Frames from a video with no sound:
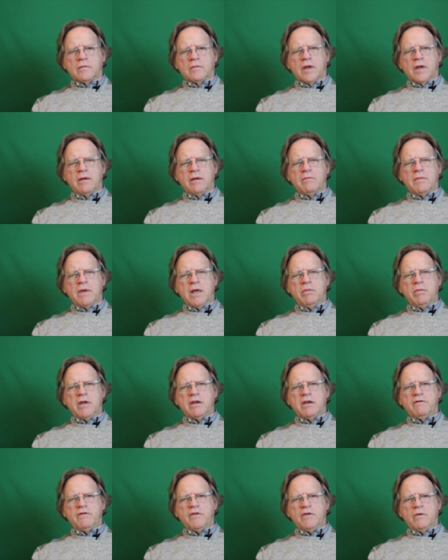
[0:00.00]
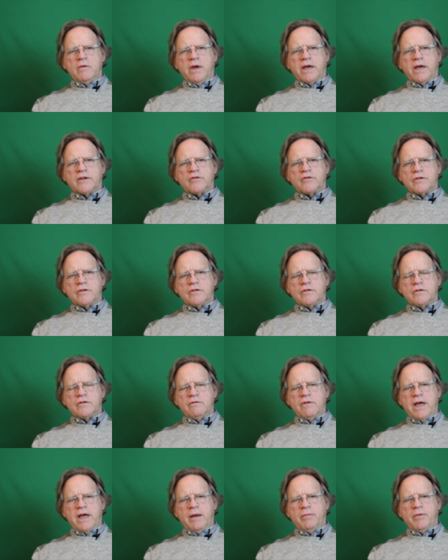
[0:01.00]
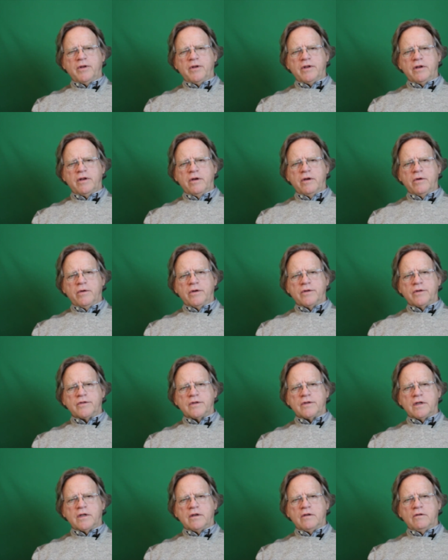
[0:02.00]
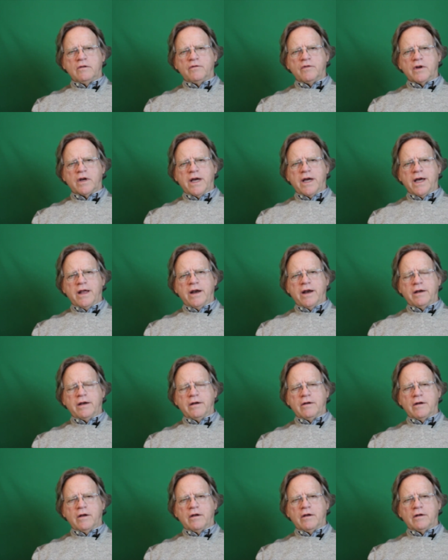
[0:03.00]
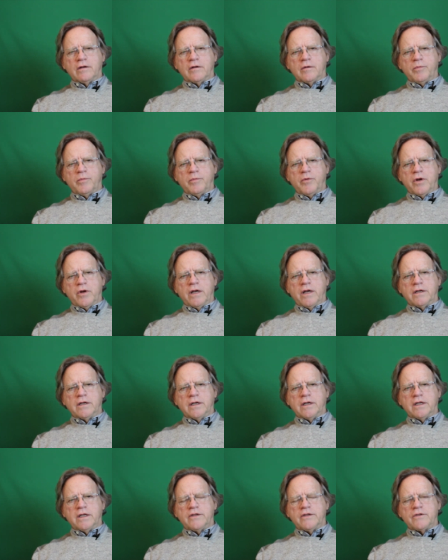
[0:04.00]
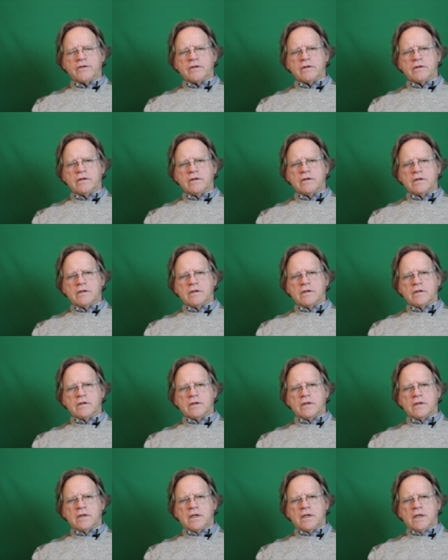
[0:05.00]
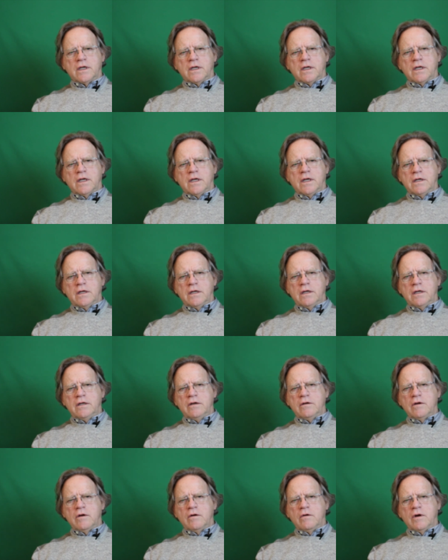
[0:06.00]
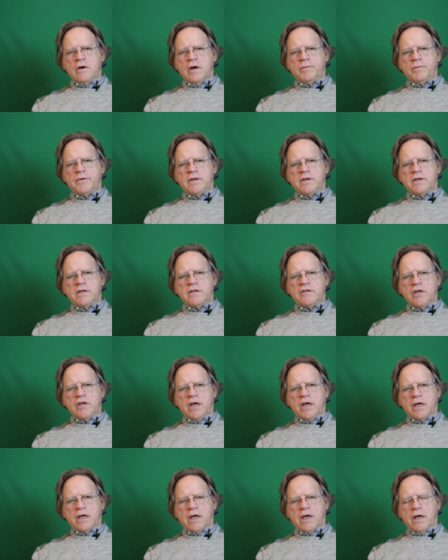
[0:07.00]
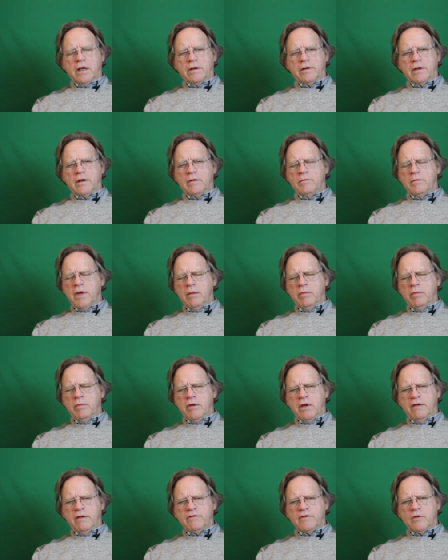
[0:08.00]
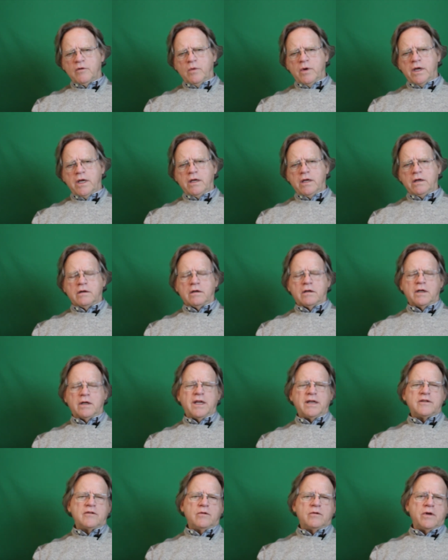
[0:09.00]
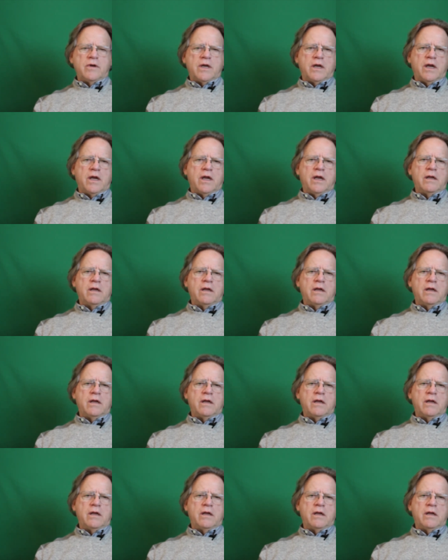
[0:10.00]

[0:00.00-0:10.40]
And maybe a few extras you happen to notice that you forgot to put on the list. And then you go up to the checkout. And maybe you have to wait. That's okay.